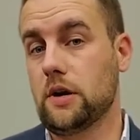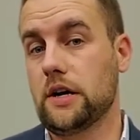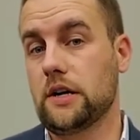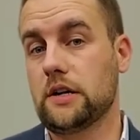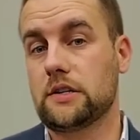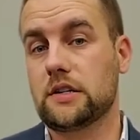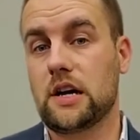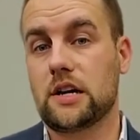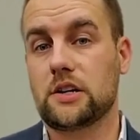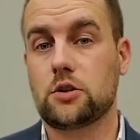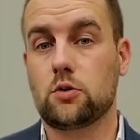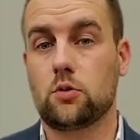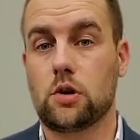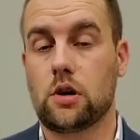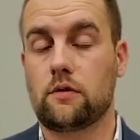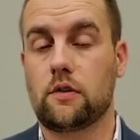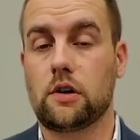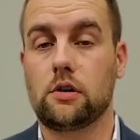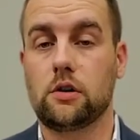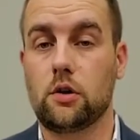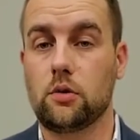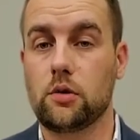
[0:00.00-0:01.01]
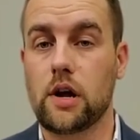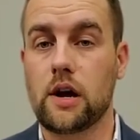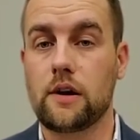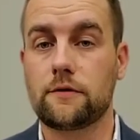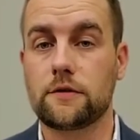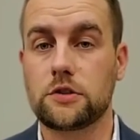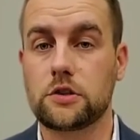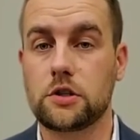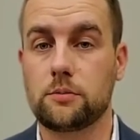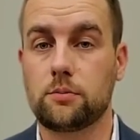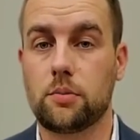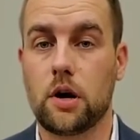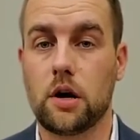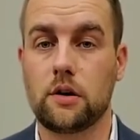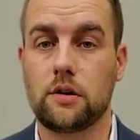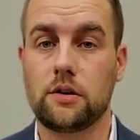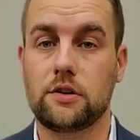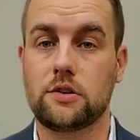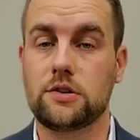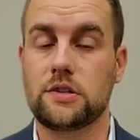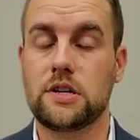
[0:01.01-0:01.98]
You talk to one of our loan officer
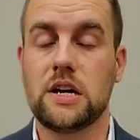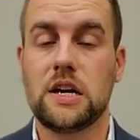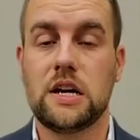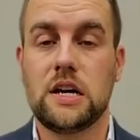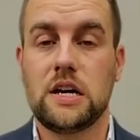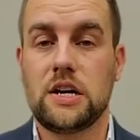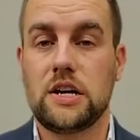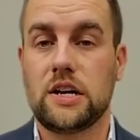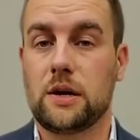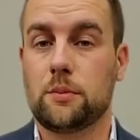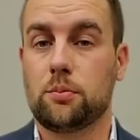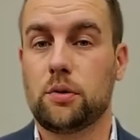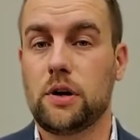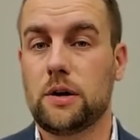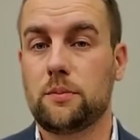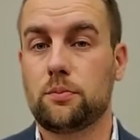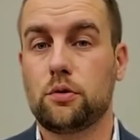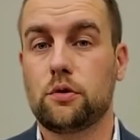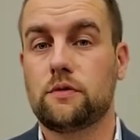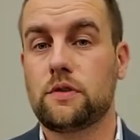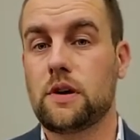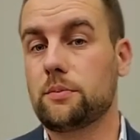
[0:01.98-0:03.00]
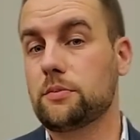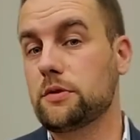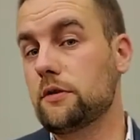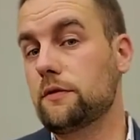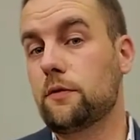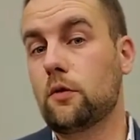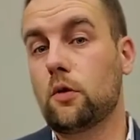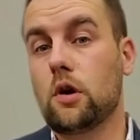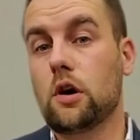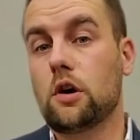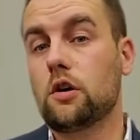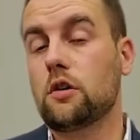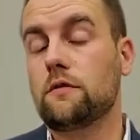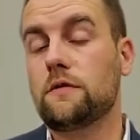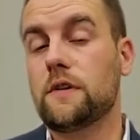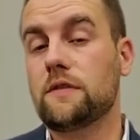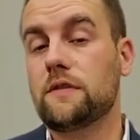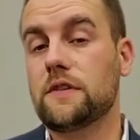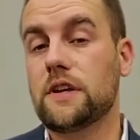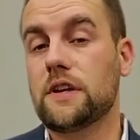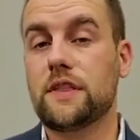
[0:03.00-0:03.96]
partners, you get pre-approved up to
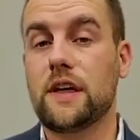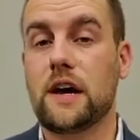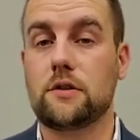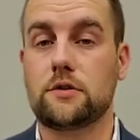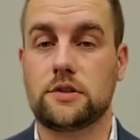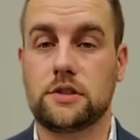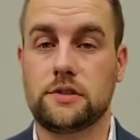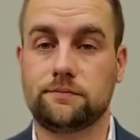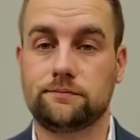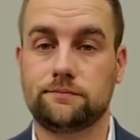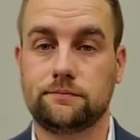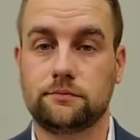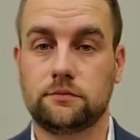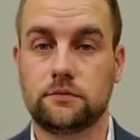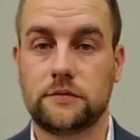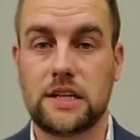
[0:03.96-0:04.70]
$450,000.